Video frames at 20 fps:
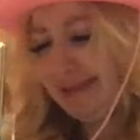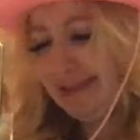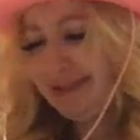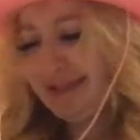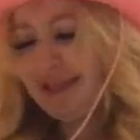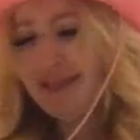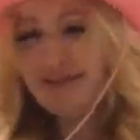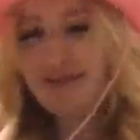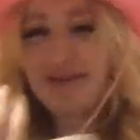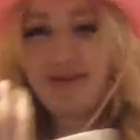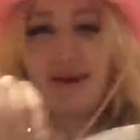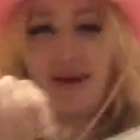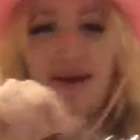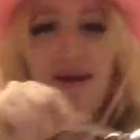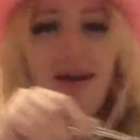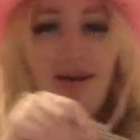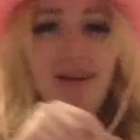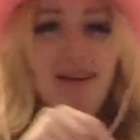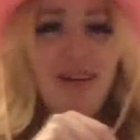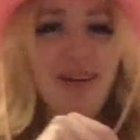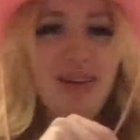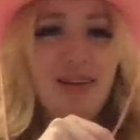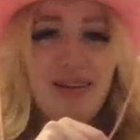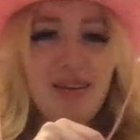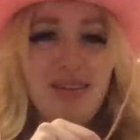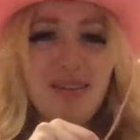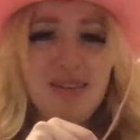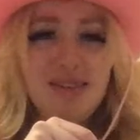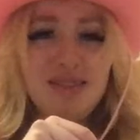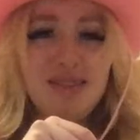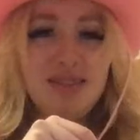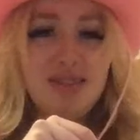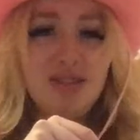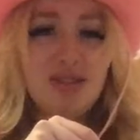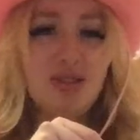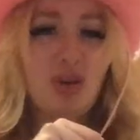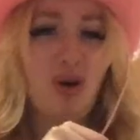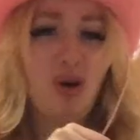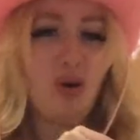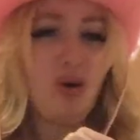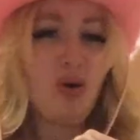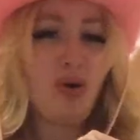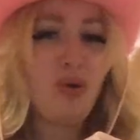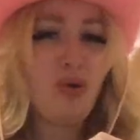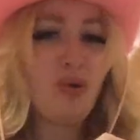it's so